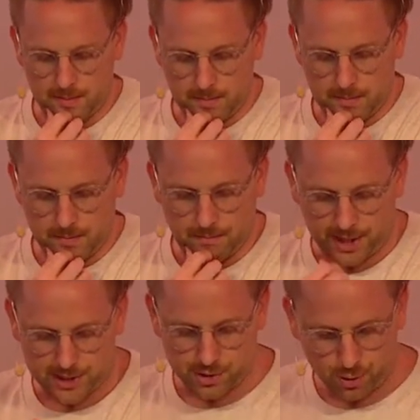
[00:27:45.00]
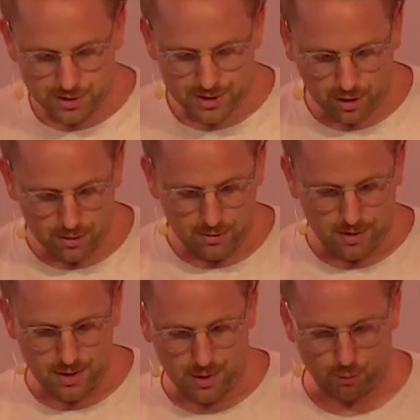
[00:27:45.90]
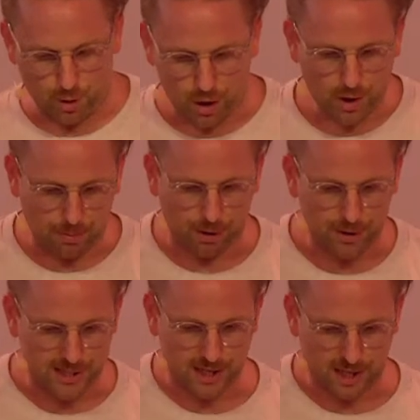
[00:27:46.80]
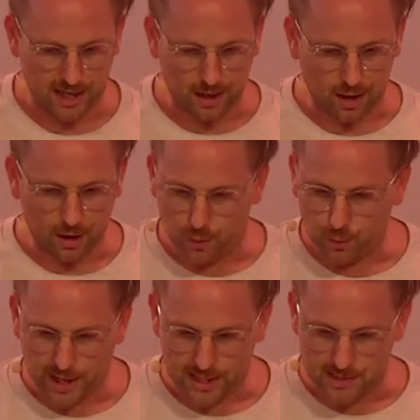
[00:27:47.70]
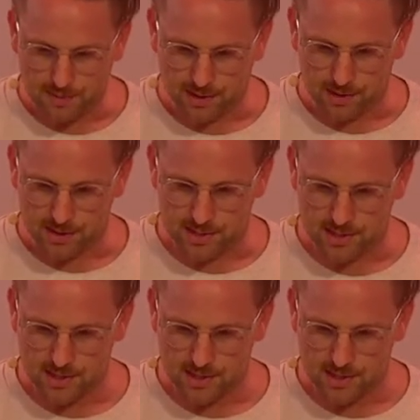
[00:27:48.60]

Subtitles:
But it's also the wrong approach in a lot of ways, because